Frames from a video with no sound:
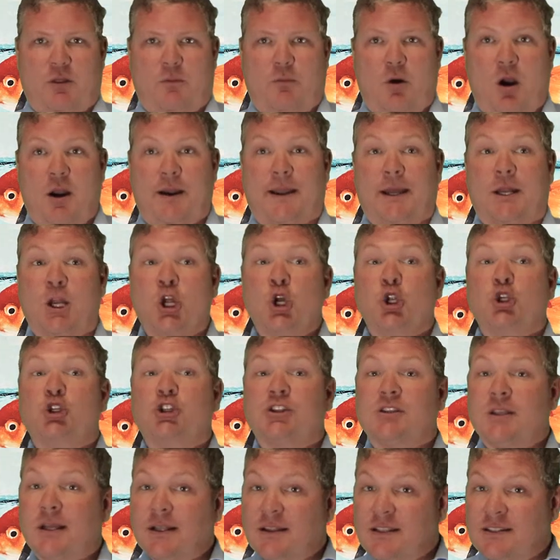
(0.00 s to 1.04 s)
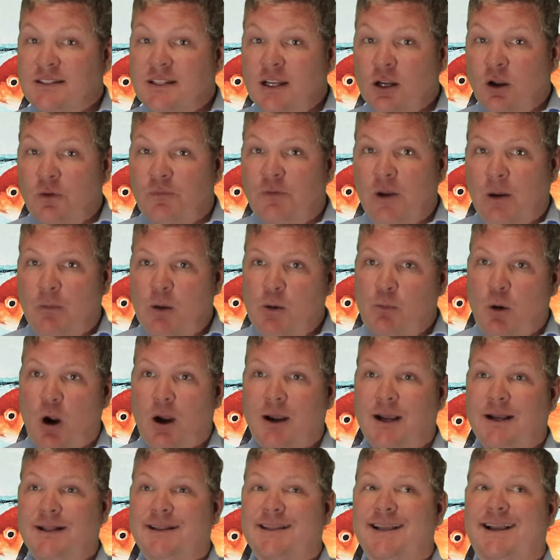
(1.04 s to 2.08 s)
on the market. Just like the single-family
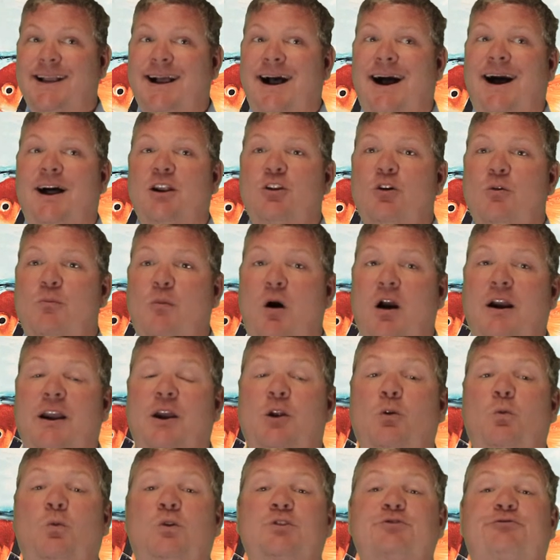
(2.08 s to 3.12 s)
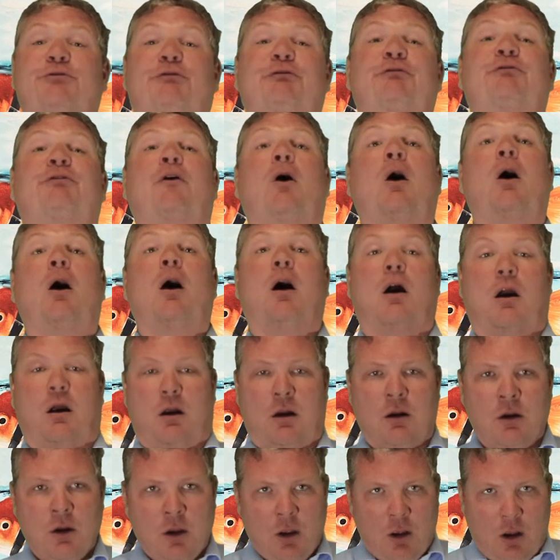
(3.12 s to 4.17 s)
market, the condo market was
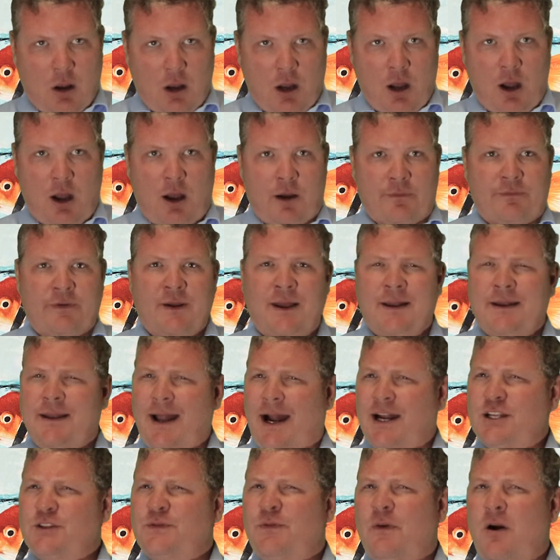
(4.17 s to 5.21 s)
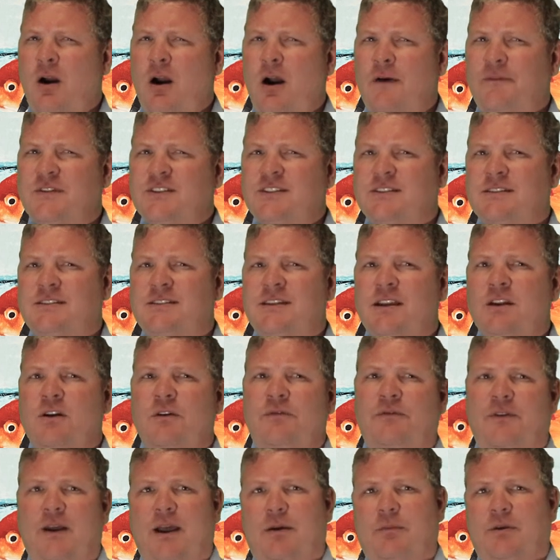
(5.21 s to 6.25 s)
far off. Not as far off as the
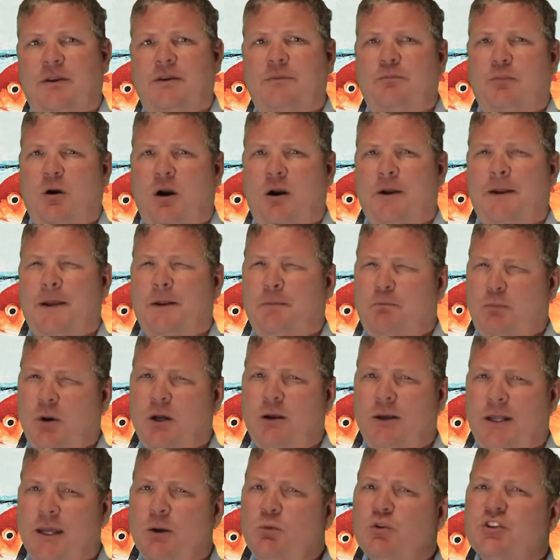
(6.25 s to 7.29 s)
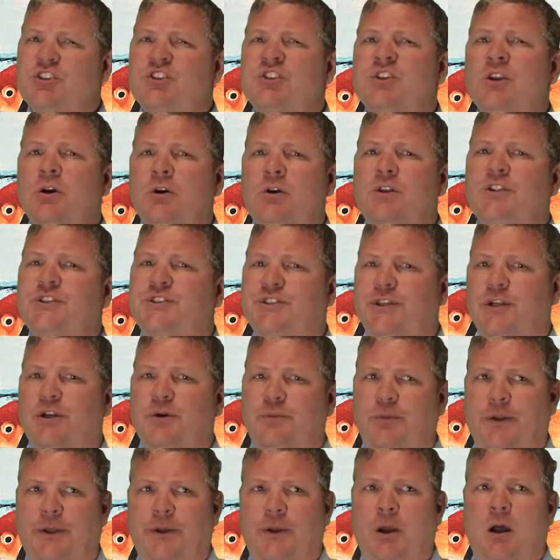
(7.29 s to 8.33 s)
single-family market, but it was still
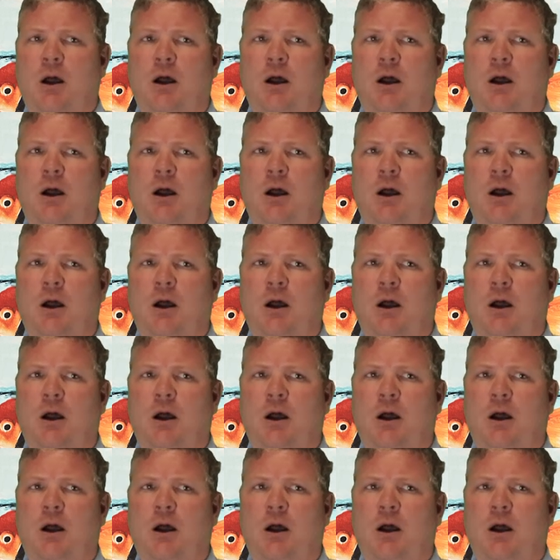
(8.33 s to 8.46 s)
considerably